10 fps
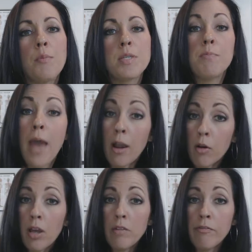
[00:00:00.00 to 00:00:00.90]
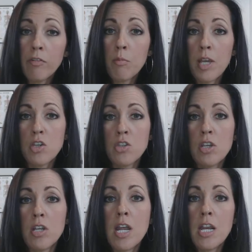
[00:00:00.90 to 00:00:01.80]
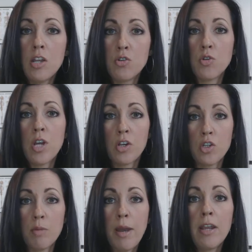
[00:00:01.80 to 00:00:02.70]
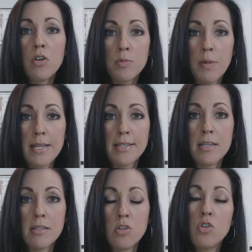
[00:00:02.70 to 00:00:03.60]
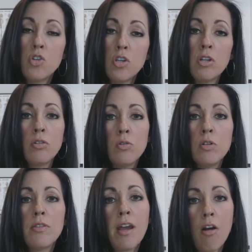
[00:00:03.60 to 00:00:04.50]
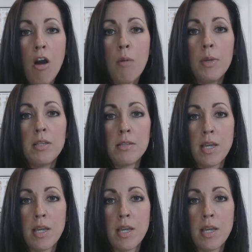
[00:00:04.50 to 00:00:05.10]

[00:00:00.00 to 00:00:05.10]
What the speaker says: some background information and an introduction about your species. And you should include in that common